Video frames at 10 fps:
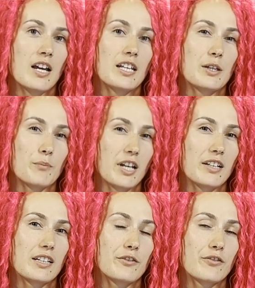The
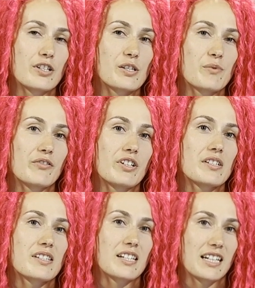main difference between
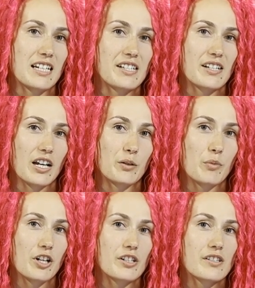sticky
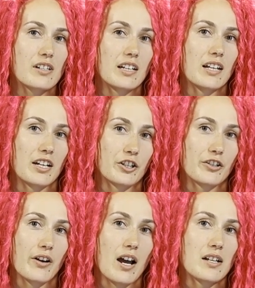sidebars and
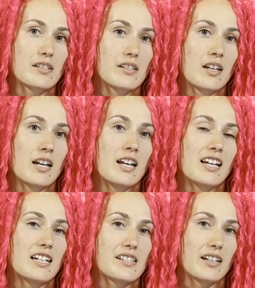anchor ads
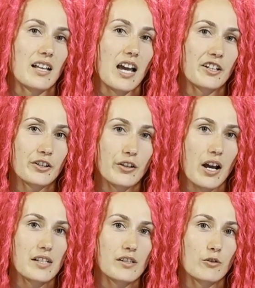is that anchor
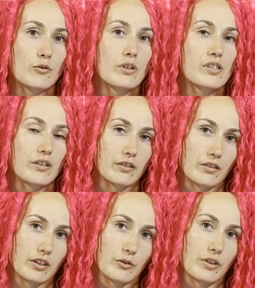ads are
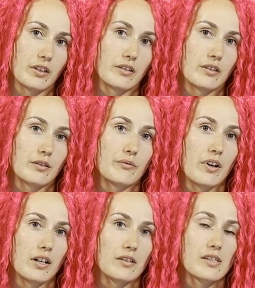horizontally oriented
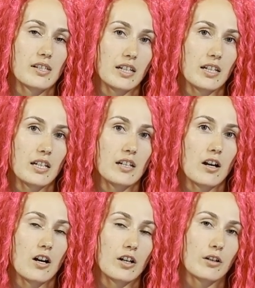while sticky
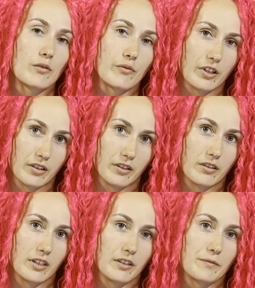are vertically.